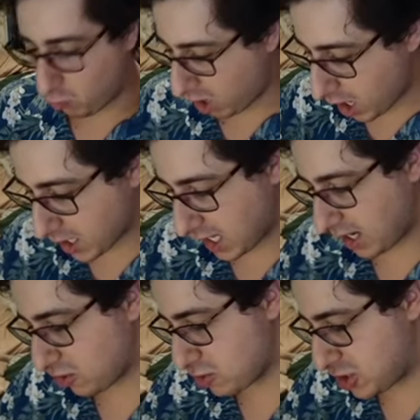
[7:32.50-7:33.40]
rock
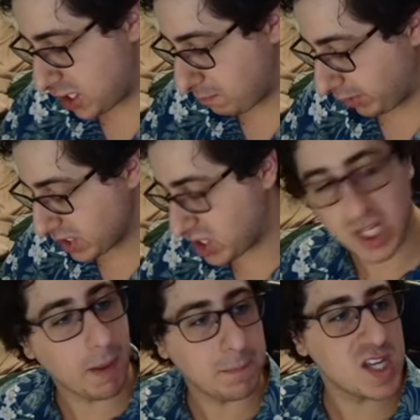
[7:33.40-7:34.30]
energy,
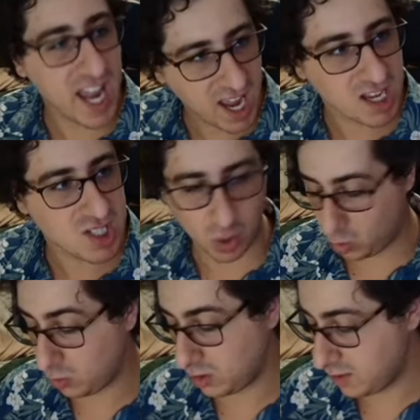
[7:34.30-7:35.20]
bust you up, you
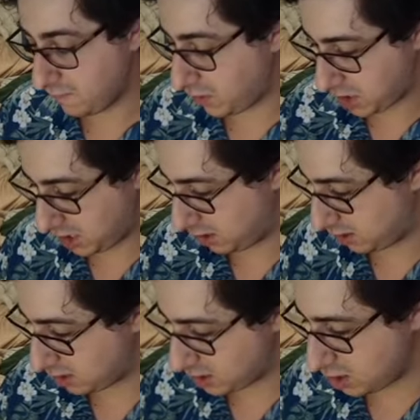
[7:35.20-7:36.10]
asshole.
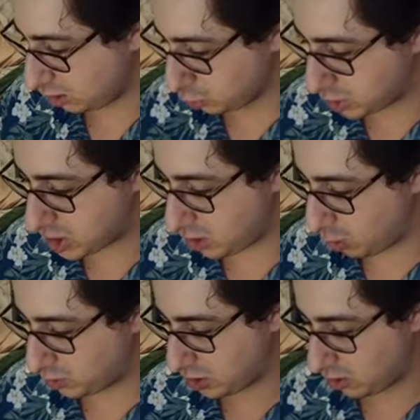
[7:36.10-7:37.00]
Fucking
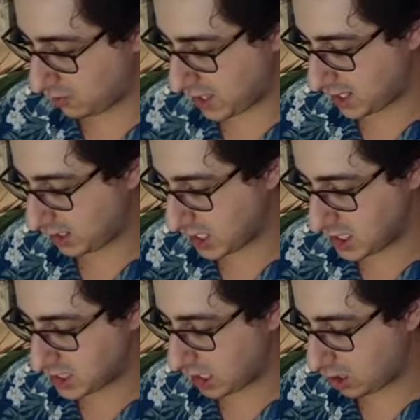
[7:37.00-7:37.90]
Lucio, Durant,
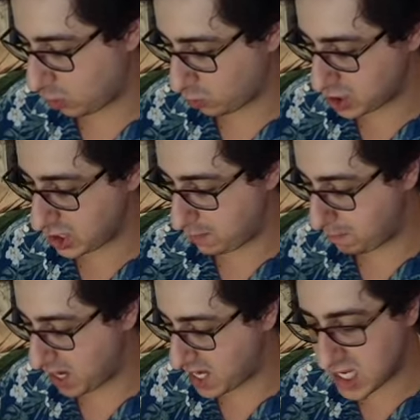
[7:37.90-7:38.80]
Licky Tongue Horsey,
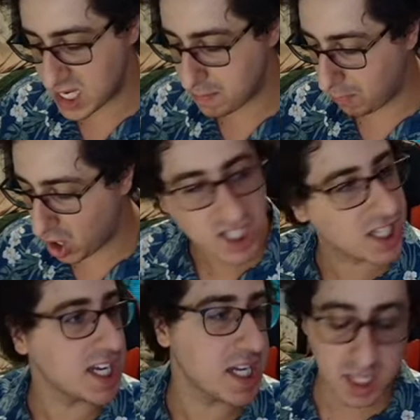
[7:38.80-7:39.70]
Mankey,
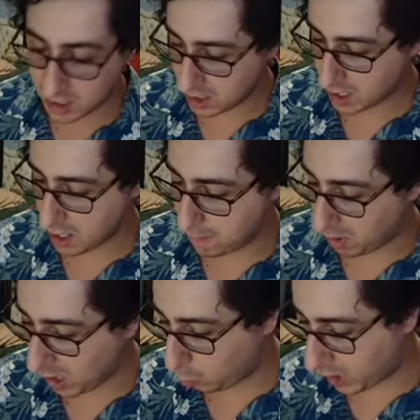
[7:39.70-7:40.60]
Monkey,
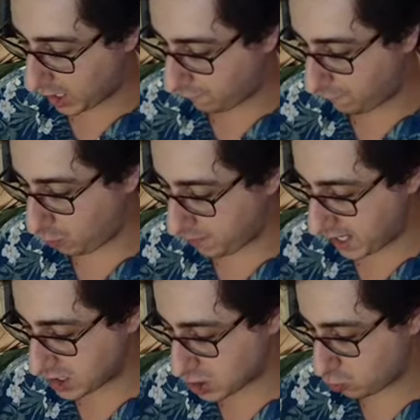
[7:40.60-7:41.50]
Mawile,
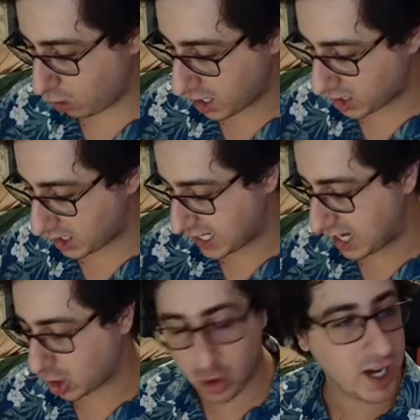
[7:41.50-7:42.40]
Fomantis, Crawdaunt,
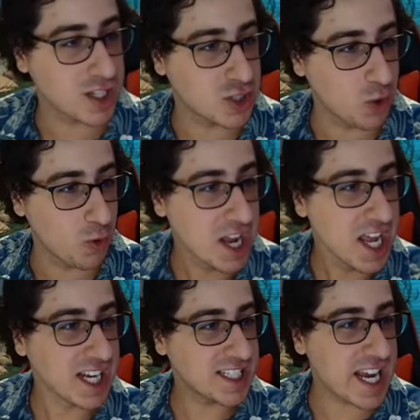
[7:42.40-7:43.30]
and Kricketune,
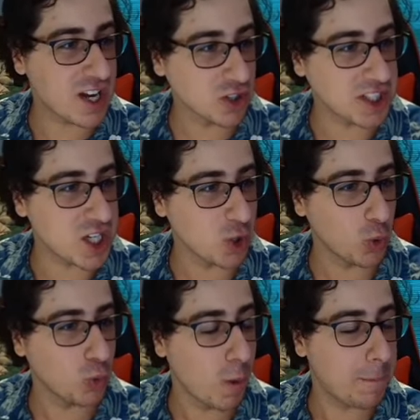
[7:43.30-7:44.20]
Deedle
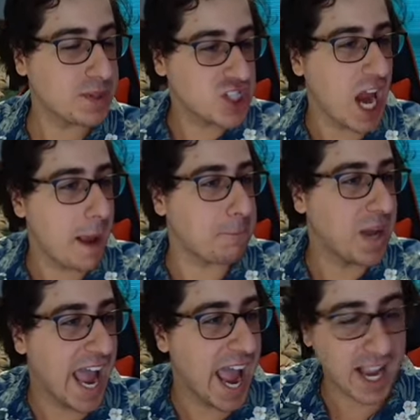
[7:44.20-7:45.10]
Deedle Whoop, Champ
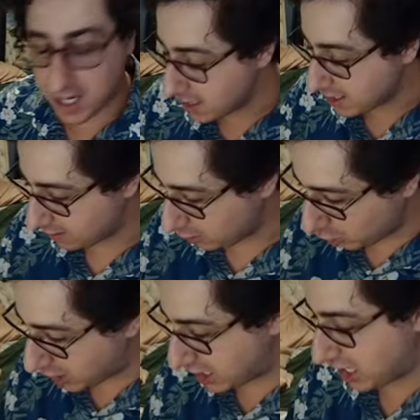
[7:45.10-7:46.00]
Pack,
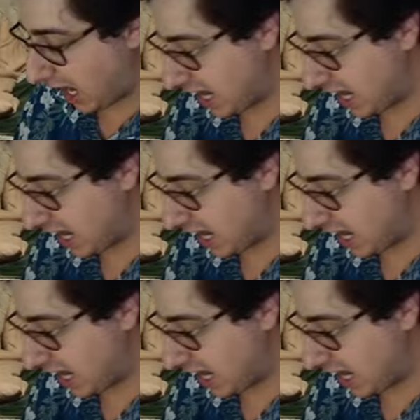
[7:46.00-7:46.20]
looking